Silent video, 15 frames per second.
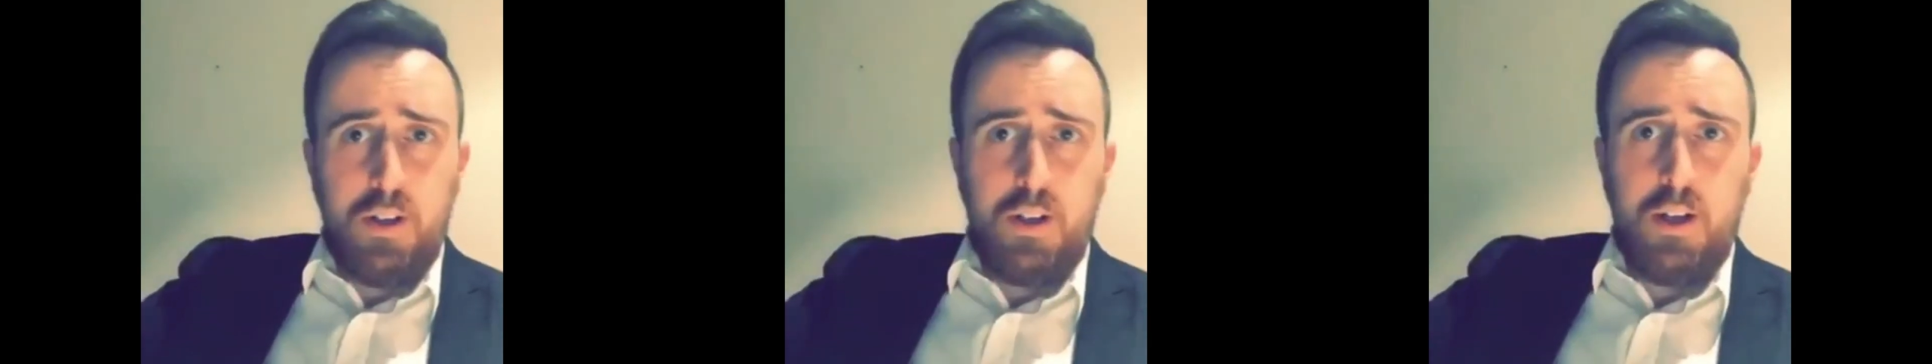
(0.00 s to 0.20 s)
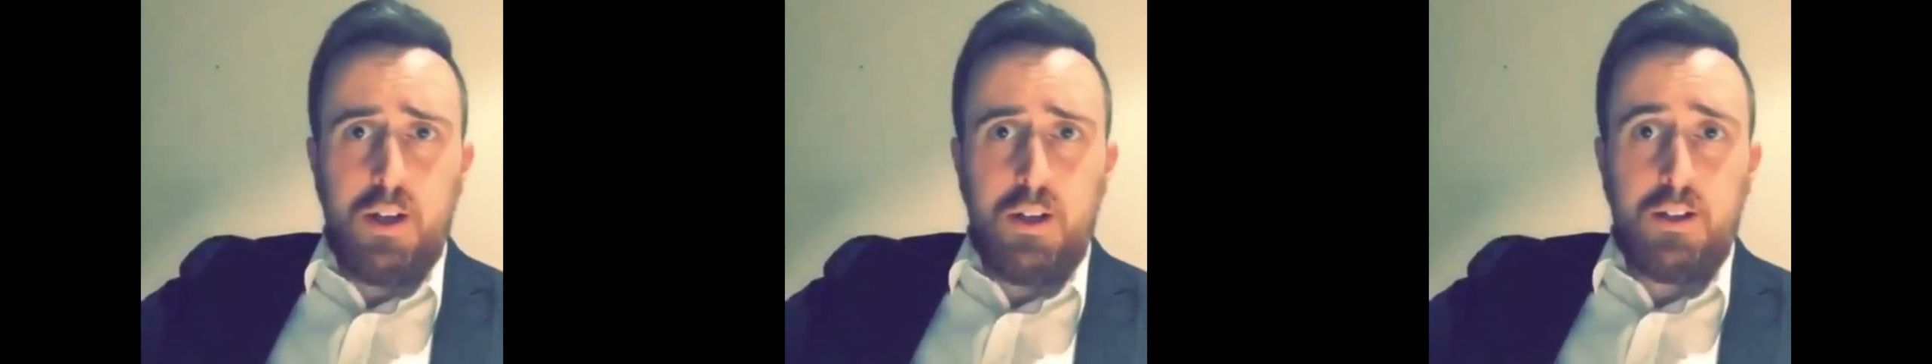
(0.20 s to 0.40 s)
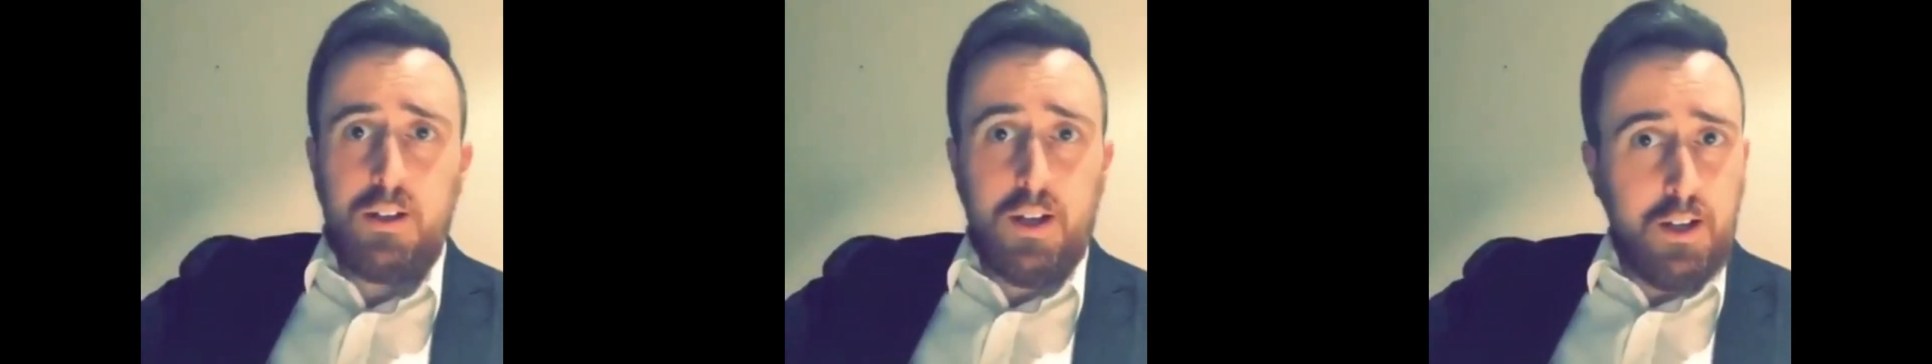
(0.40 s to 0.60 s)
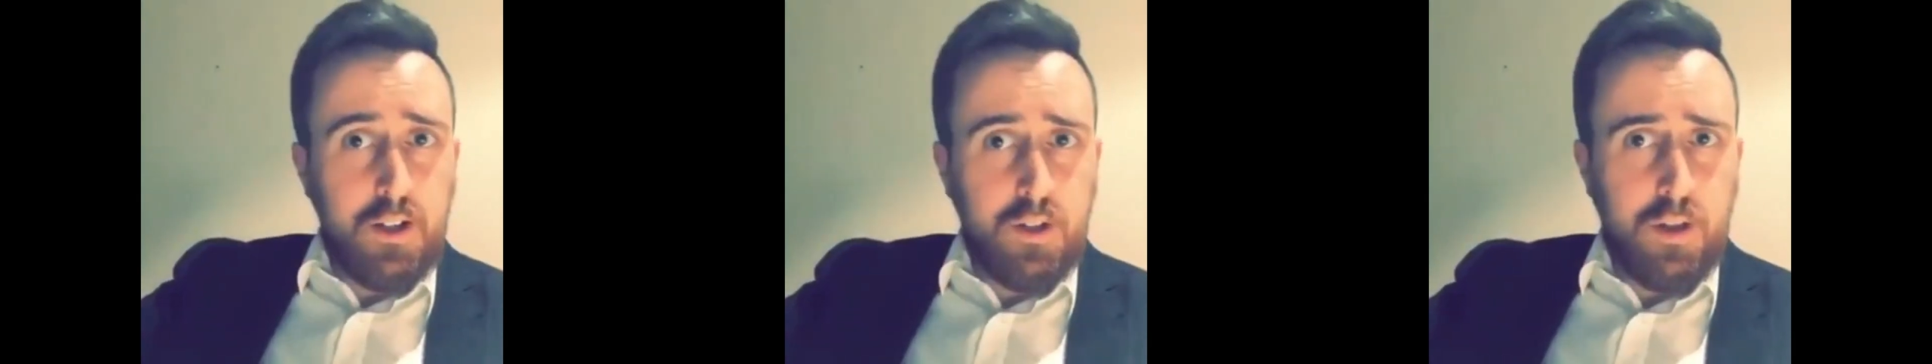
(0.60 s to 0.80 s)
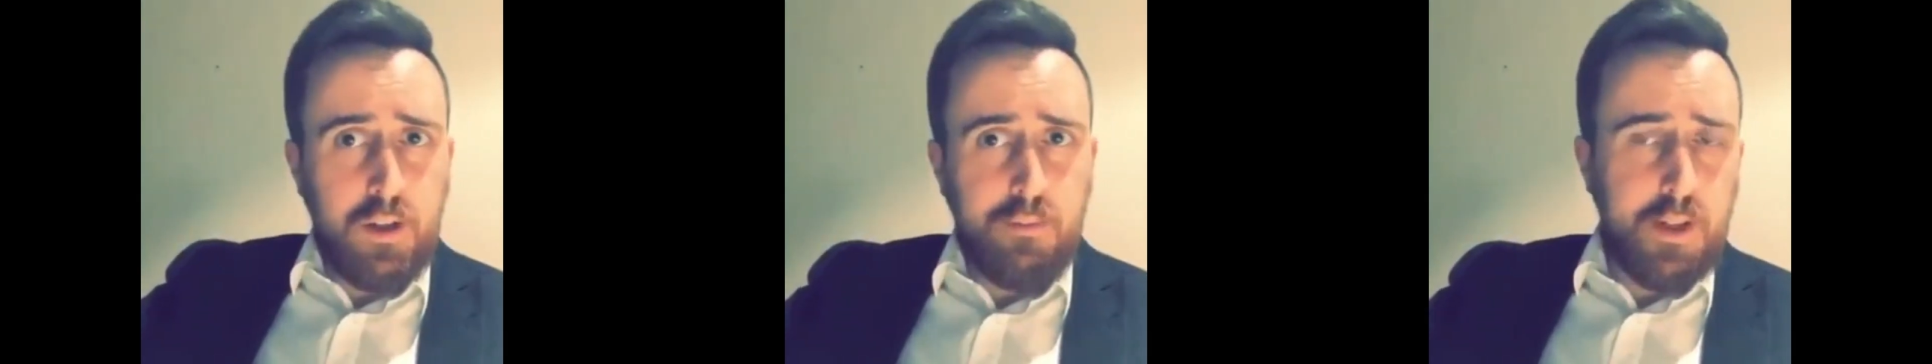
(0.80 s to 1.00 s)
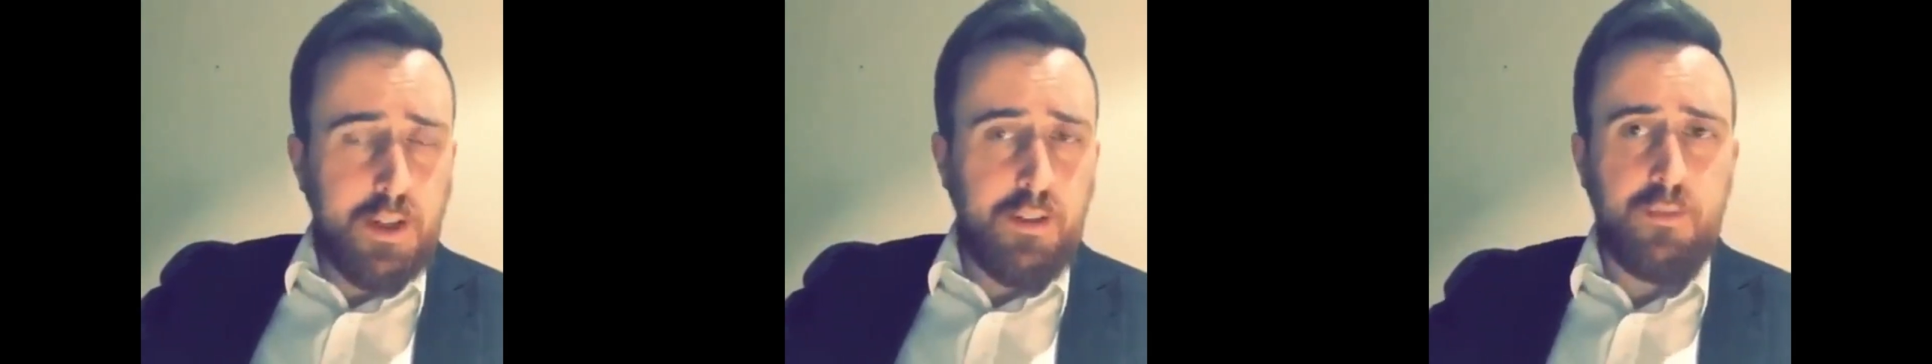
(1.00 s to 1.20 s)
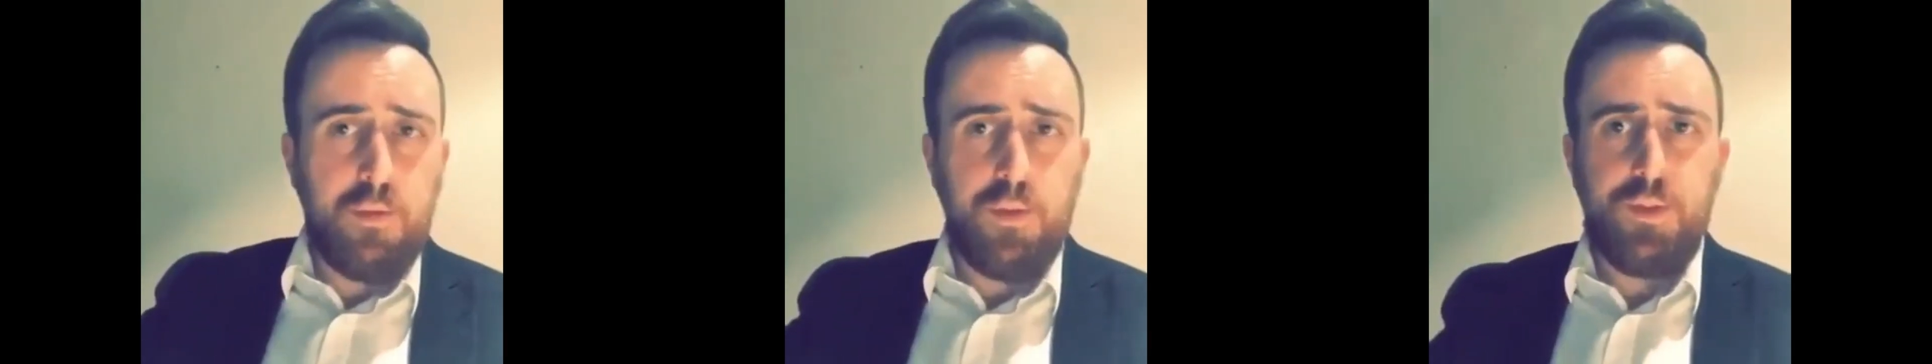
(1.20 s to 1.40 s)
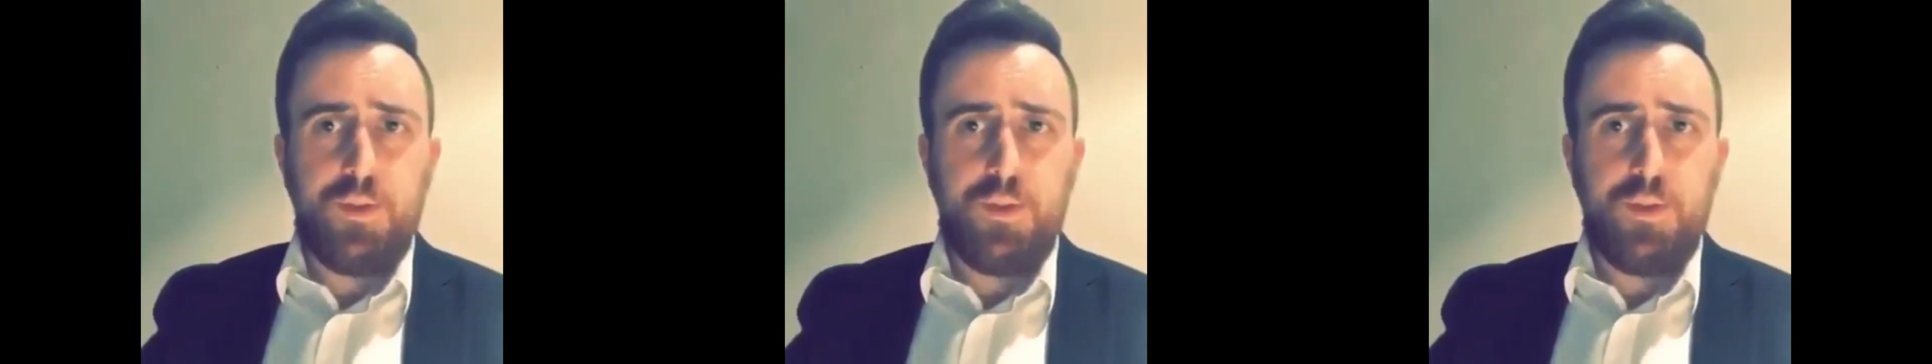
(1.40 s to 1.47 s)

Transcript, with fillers: the uh, title, I believe,